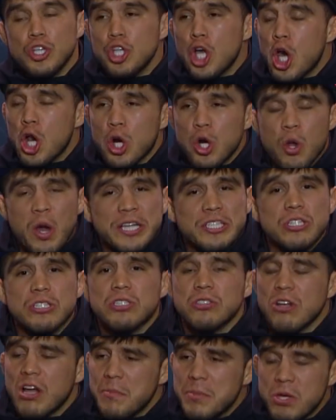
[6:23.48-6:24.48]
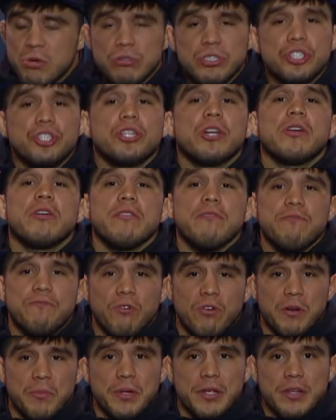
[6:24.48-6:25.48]
No. I just saw him. He was cheering
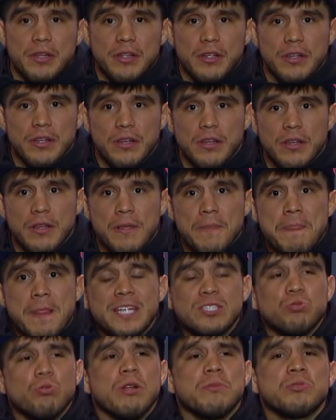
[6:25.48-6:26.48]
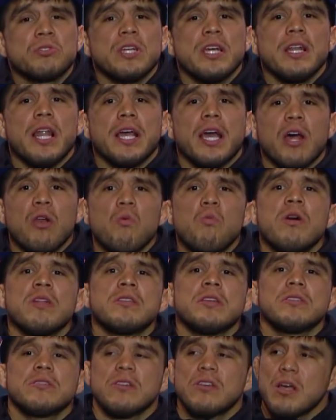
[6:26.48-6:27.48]
for me. That's what I'm saying. Like, I don't
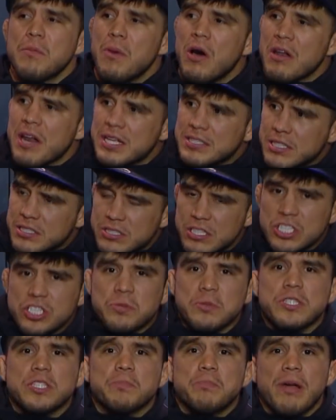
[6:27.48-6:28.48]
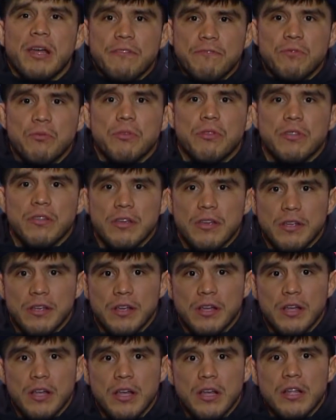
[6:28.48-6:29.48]
want this to come out as a disrespectful
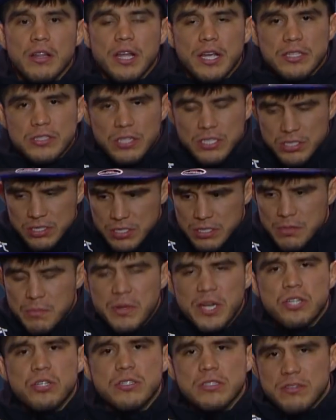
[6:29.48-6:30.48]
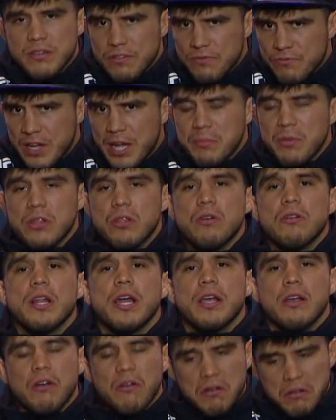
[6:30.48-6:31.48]
thing. Like, Demetrious and his family, they're
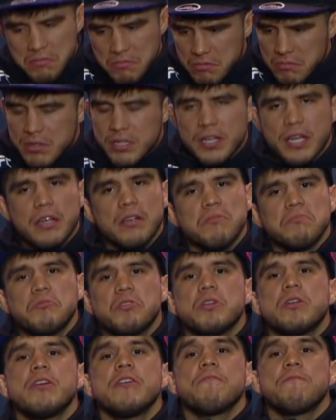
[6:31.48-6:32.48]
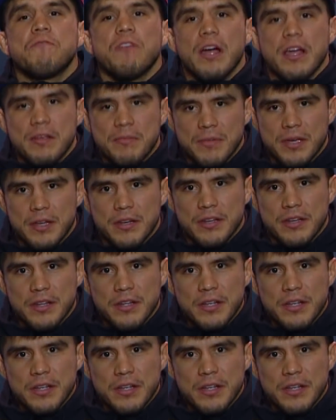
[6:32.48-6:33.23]
like, oh, dude, like, good fight, man.